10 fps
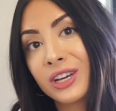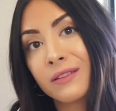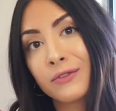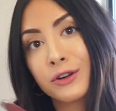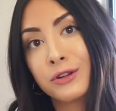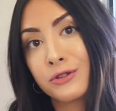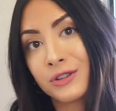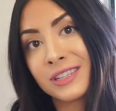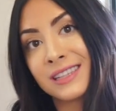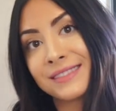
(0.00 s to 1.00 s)
looking for
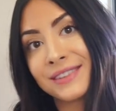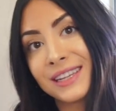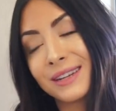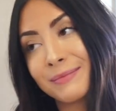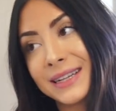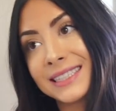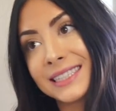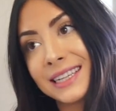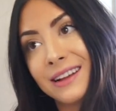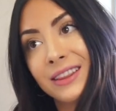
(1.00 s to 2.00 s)
neutrals on this video,
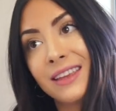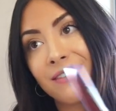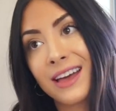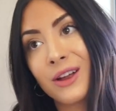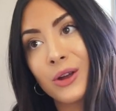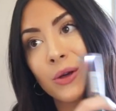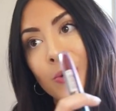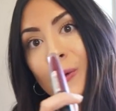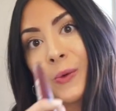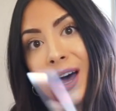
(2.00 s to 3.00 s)
but I only found
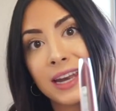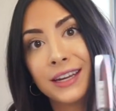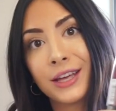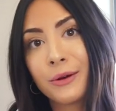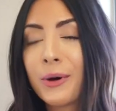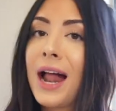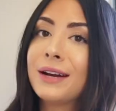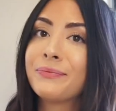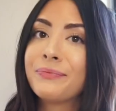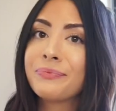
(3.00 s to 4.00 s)
one good
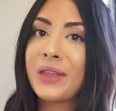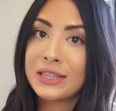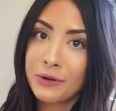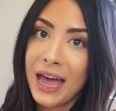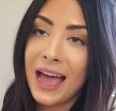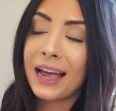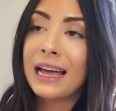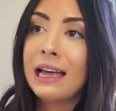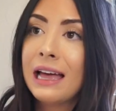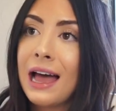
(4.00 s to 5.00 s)
one. That's
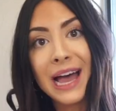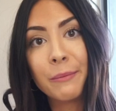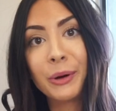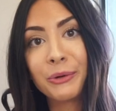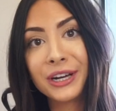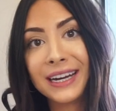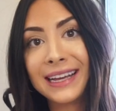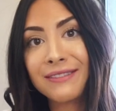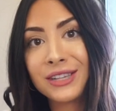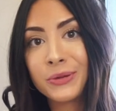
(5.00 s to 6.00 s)
okay. But we're gonna
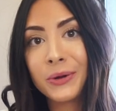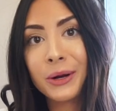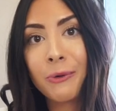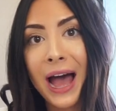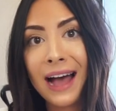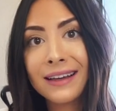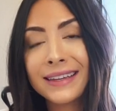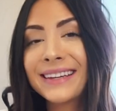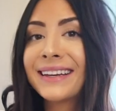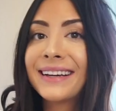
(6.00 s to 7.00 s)
give this one a whack
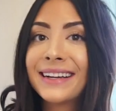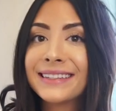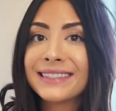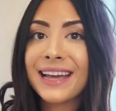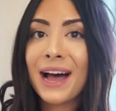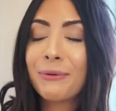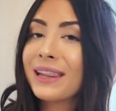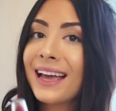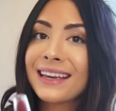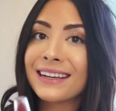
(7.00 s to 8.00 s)
and see how we
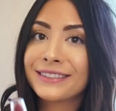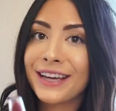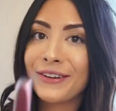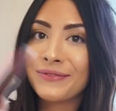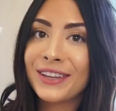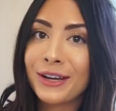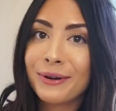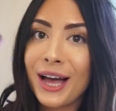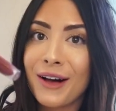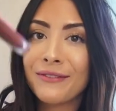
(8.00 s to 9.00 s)
like it. So here
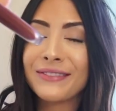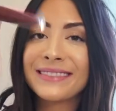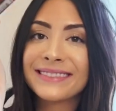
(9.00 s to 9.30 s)
we go.